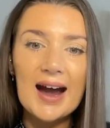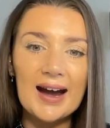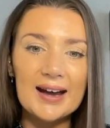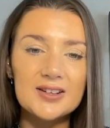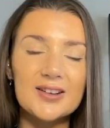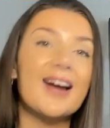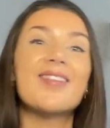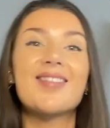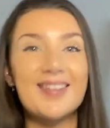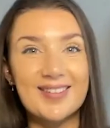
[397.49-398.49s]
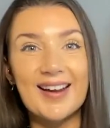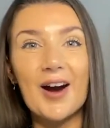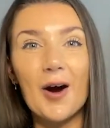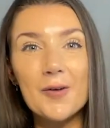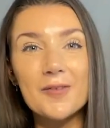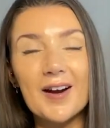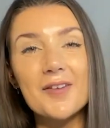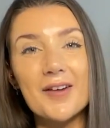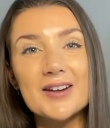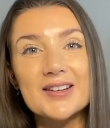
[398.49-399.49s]
And as you say, hopefully
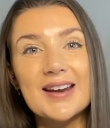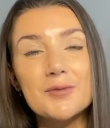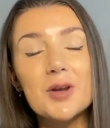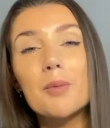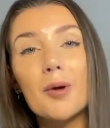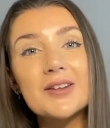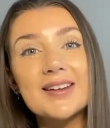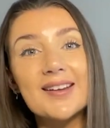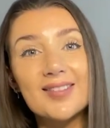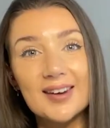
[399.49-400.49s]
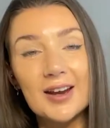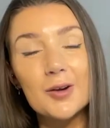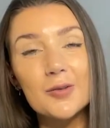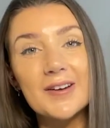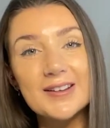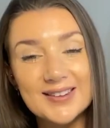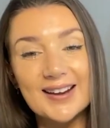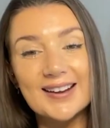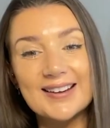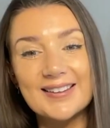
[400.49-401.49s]
I've actually napped up Politics today, who finished
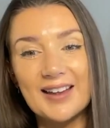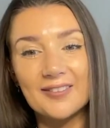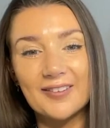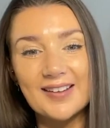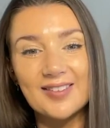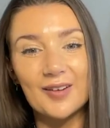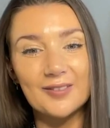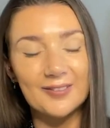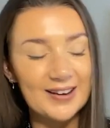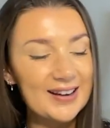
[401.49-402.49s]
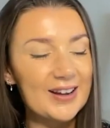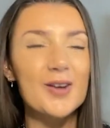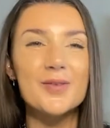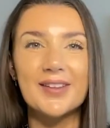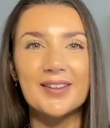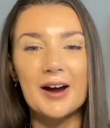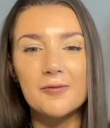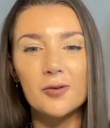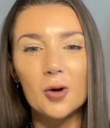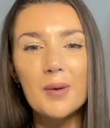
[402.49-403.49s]
second in that race. So I'm really hoping that
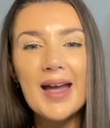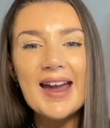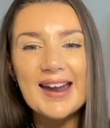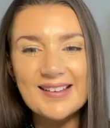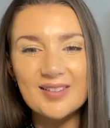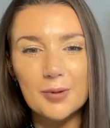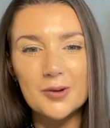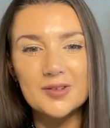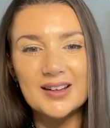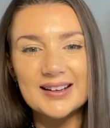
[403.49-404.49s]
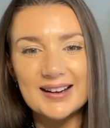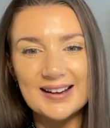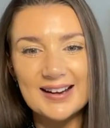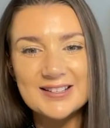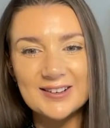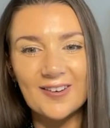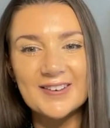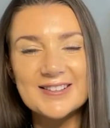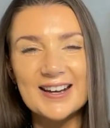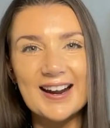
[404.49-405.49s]
that form is boosted later
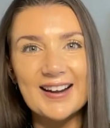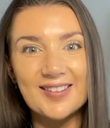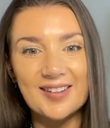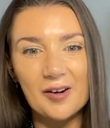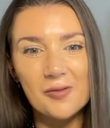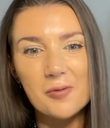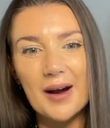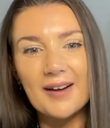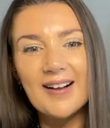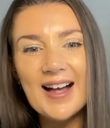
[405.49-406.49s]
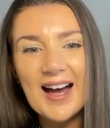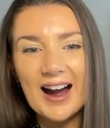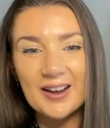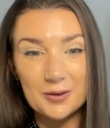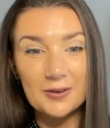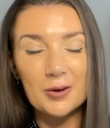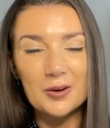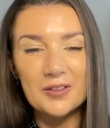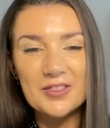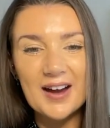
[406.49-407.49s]
on today at Southwell, as we
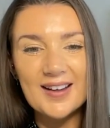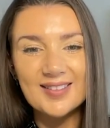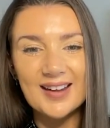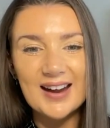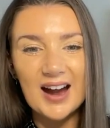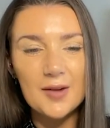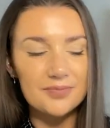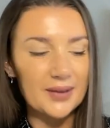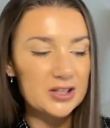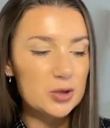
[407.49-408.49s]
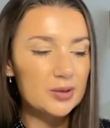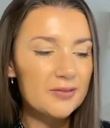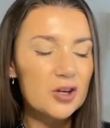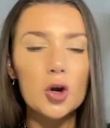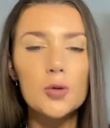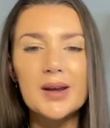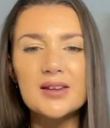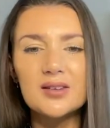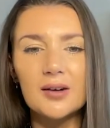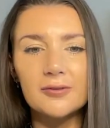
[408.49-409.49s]
record on Thursday. And she was given no
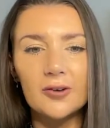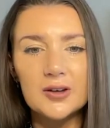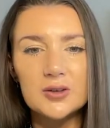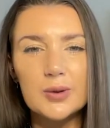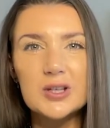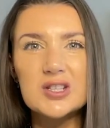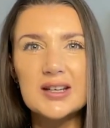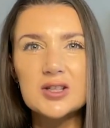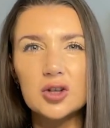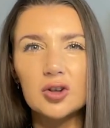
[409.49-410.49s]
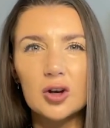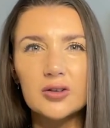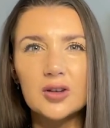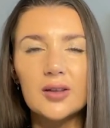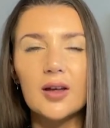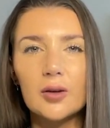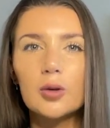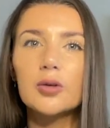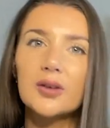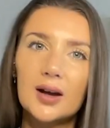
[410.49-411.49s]
piece up front, which did just cost her. The other
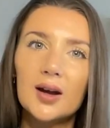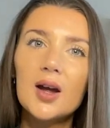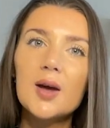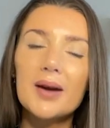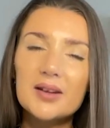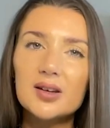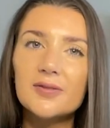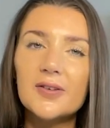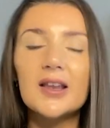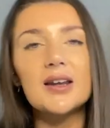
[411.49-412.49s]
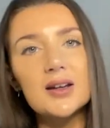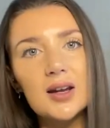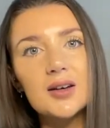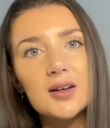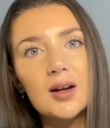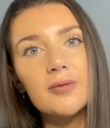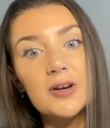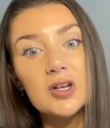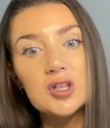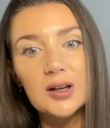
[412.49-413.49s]
horse that pestered her for the lead ended up
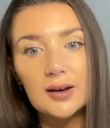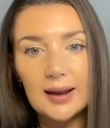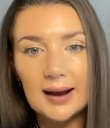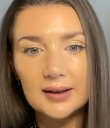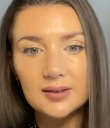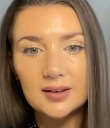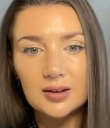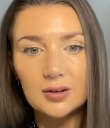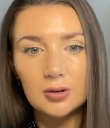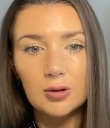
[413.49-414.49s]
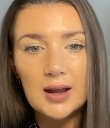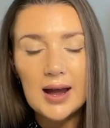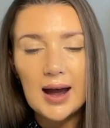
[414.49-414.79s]
finishing last in all.